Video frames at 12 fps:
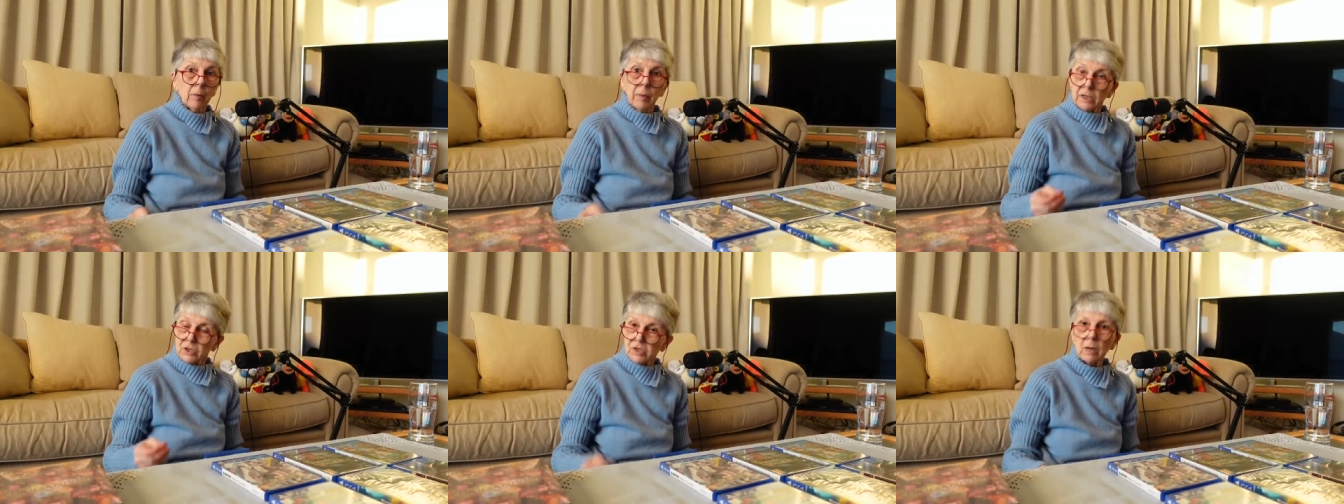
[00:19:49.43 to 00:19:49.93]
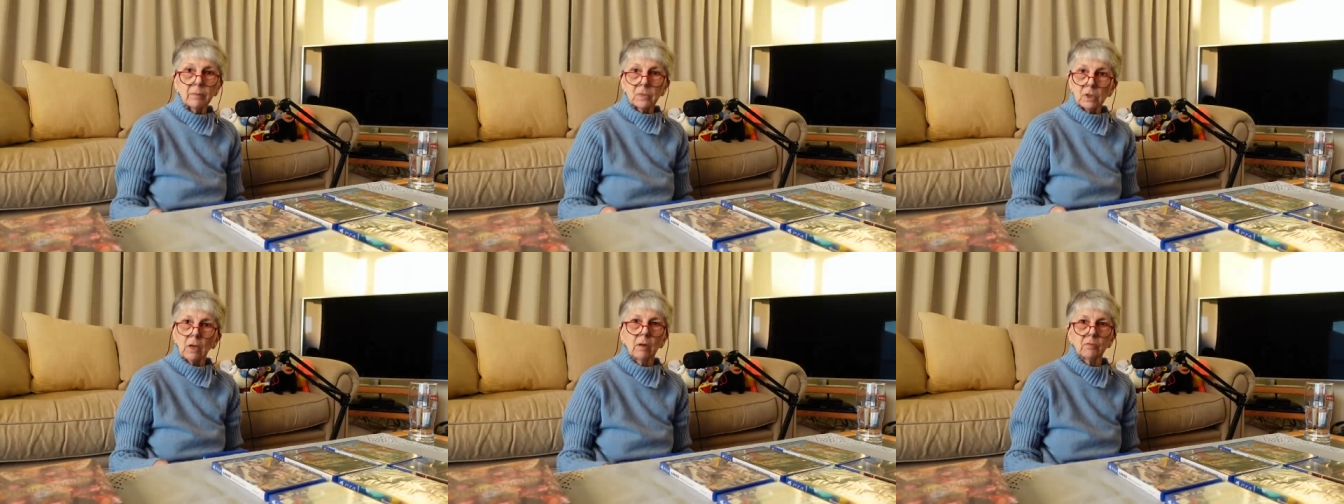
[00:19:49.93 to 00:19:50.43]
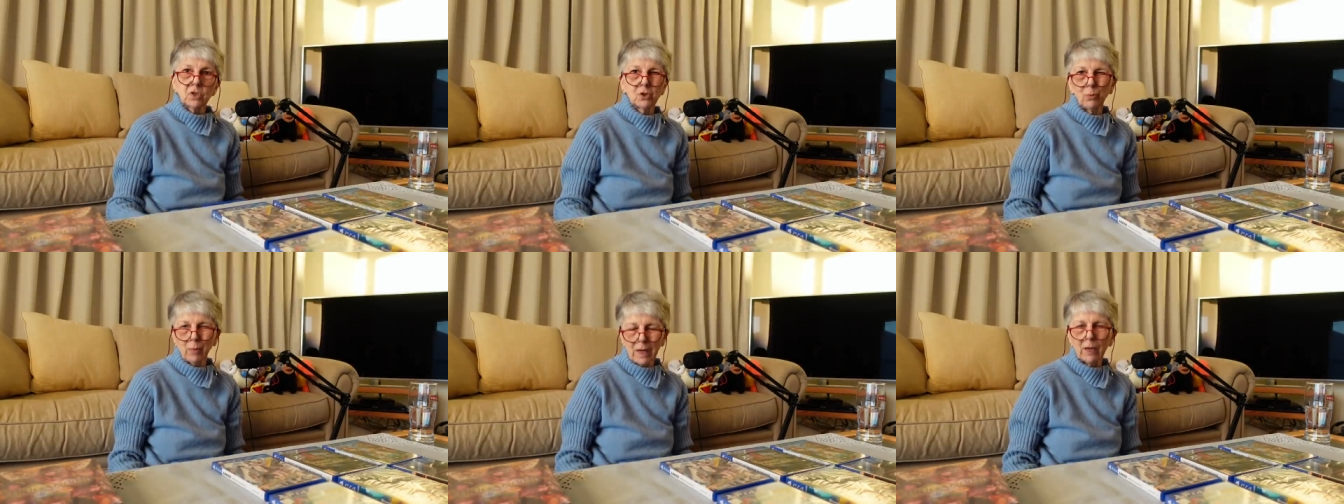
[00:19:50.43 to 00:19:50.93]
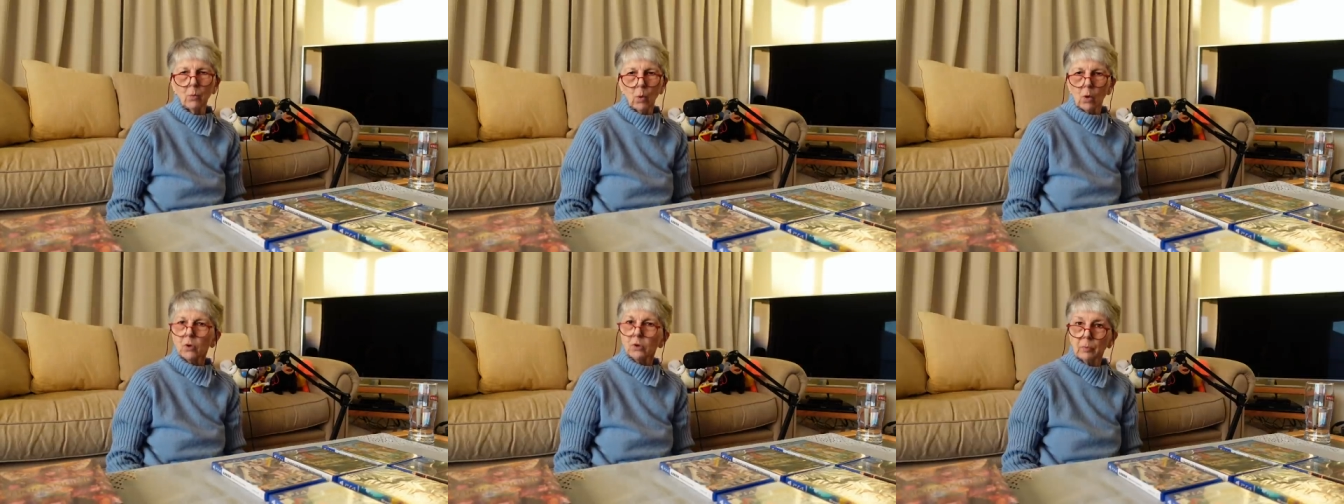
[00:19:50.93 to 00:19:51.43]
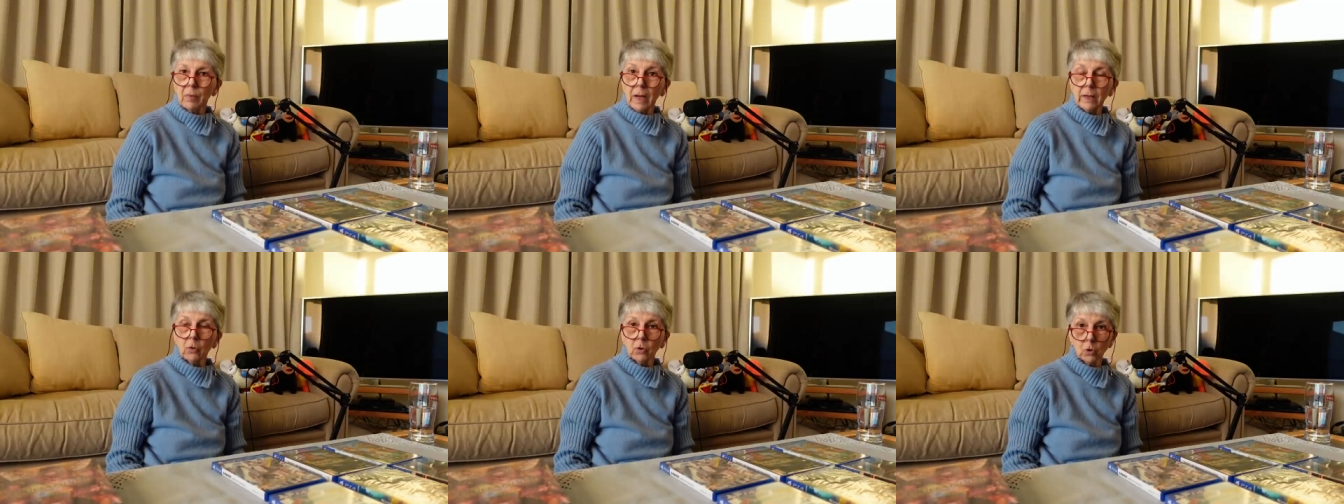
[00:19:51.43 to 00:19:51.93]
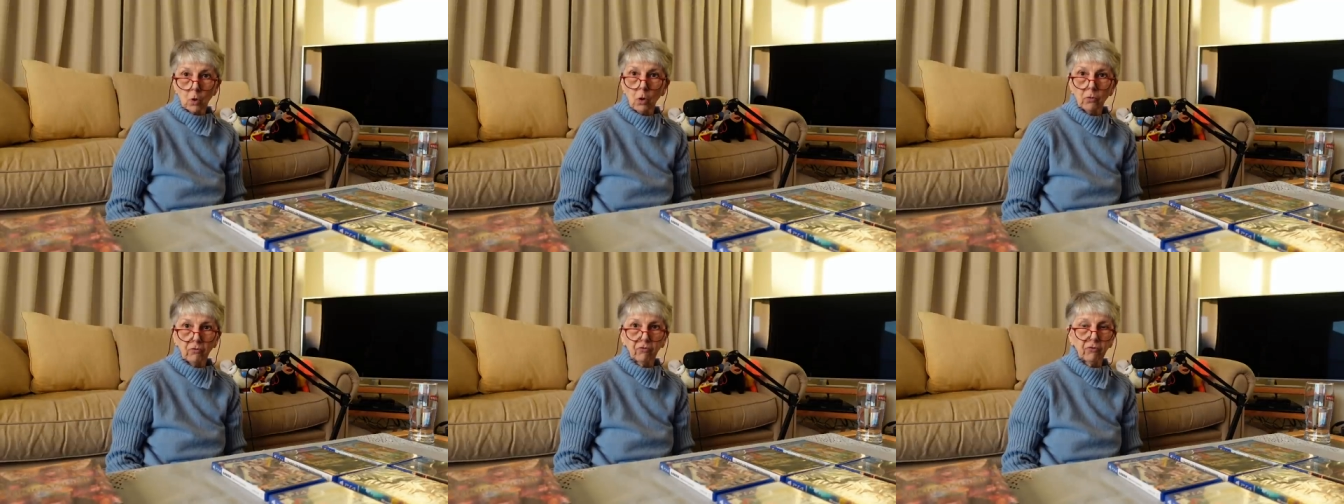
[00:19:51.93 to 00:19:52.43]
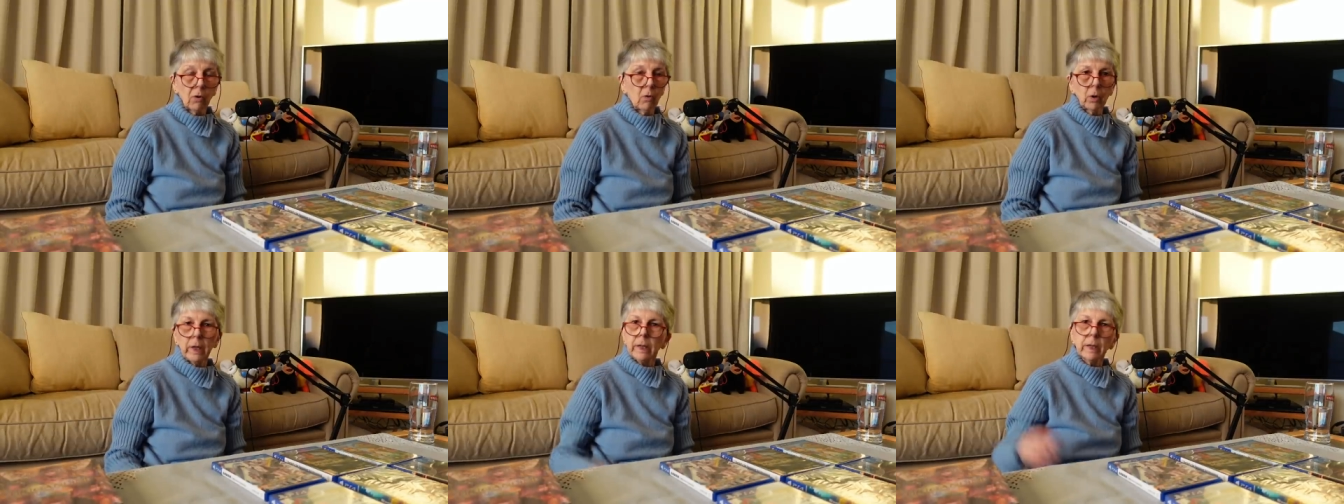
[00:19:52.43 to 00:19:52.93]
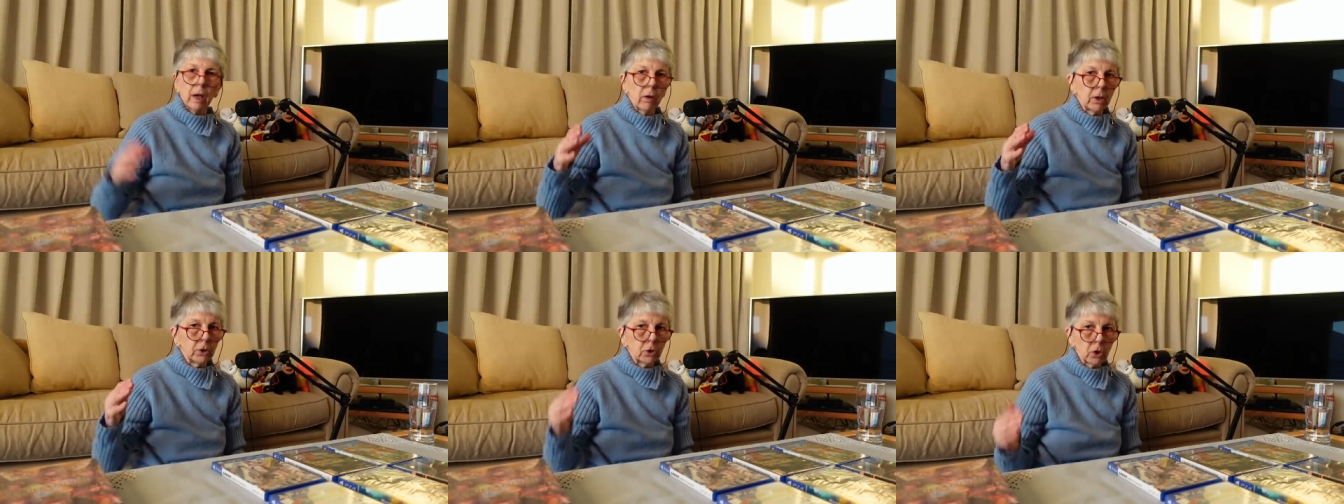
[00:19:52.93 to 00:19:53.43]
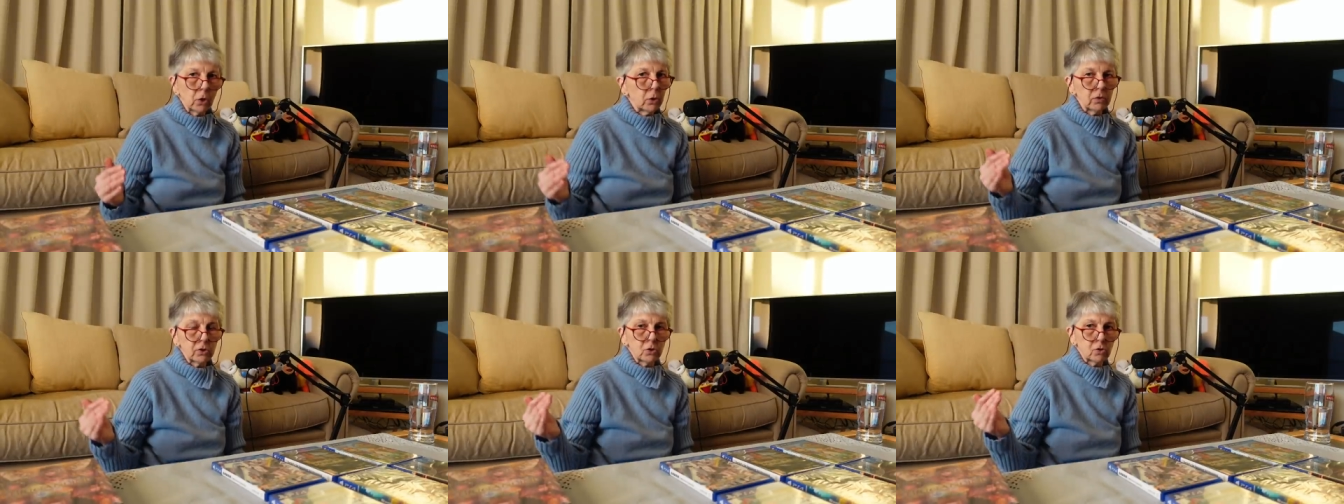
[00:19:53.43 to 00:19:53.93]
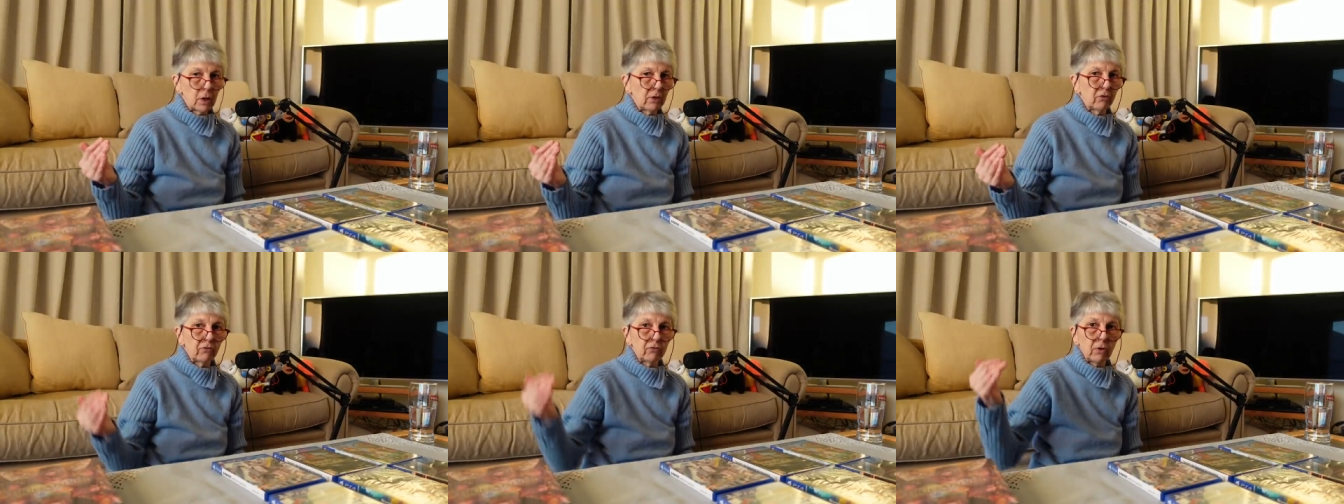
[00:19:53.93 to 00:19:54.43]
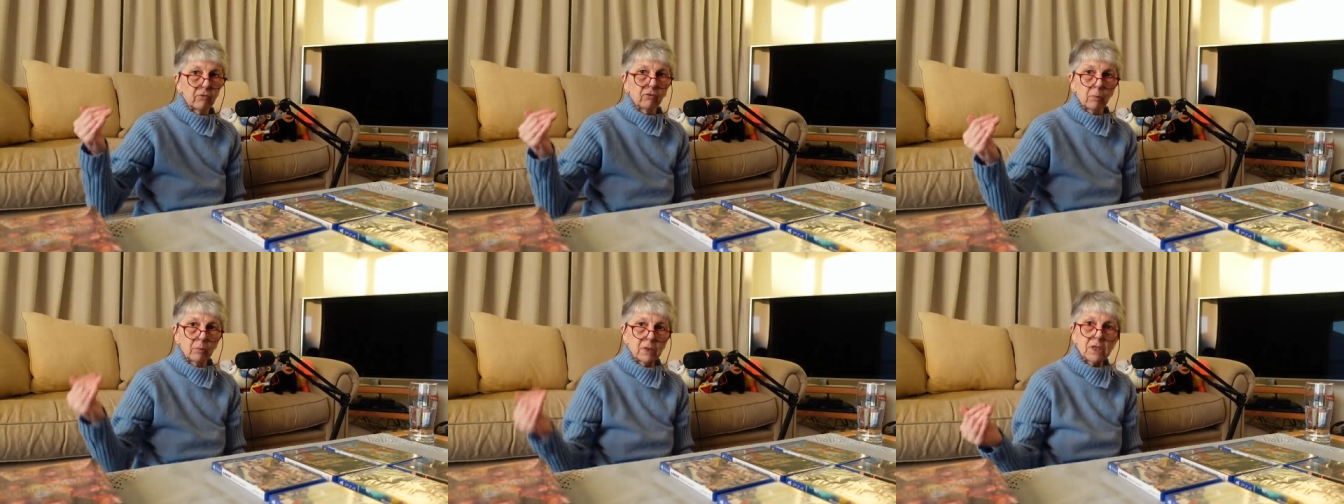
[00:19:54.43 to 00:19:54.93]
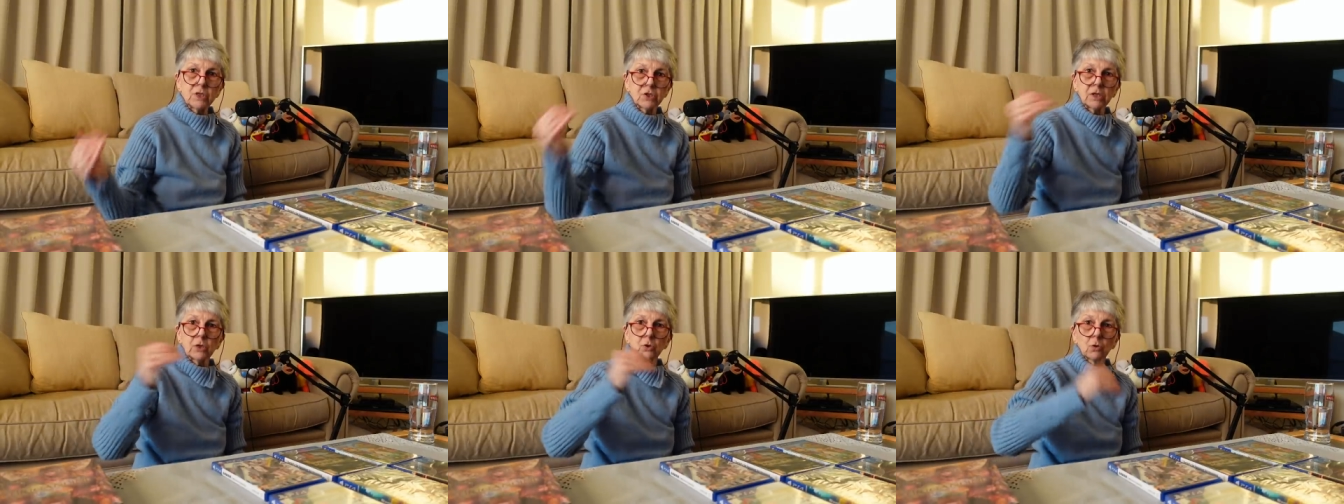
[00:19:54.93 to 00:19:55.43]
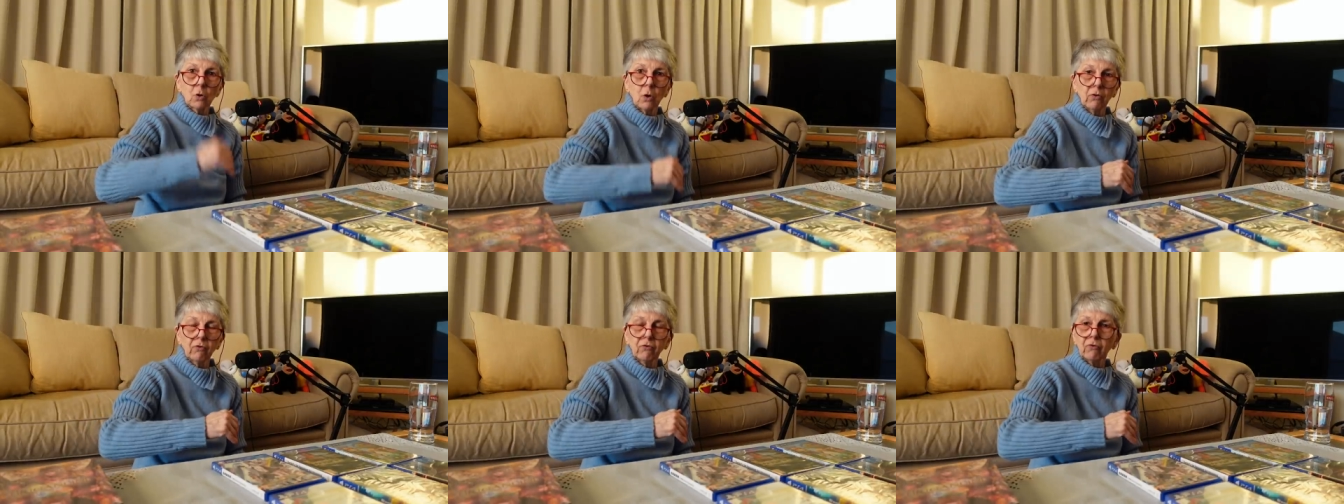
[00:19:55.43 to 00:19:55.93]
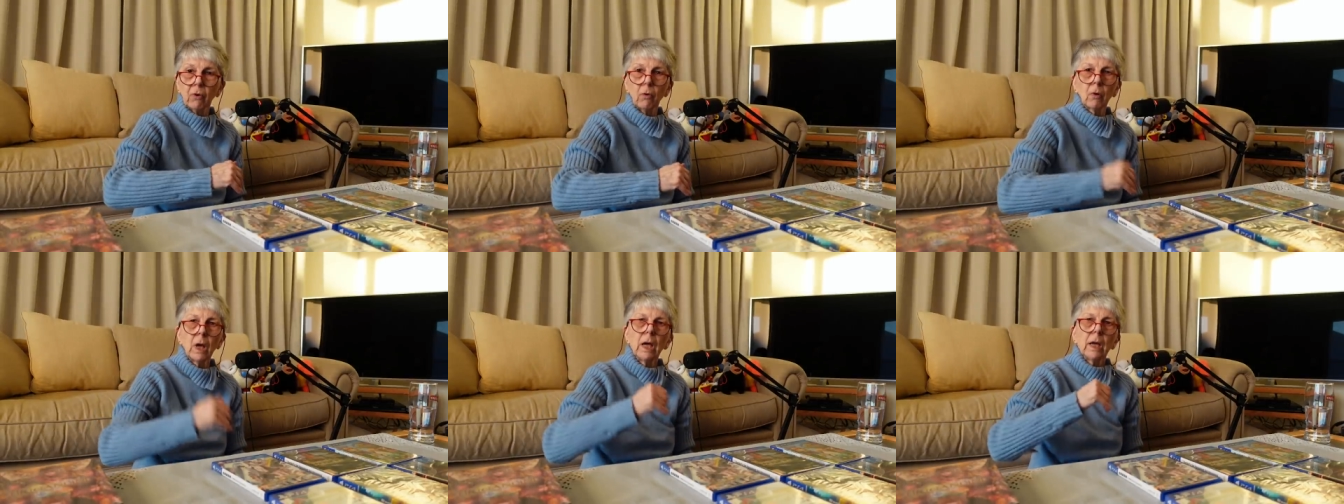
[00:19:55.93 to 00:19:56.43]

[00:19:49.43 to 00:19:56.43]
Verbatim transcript: but sometimes you may want to play on console, and I know the transfer from PC to console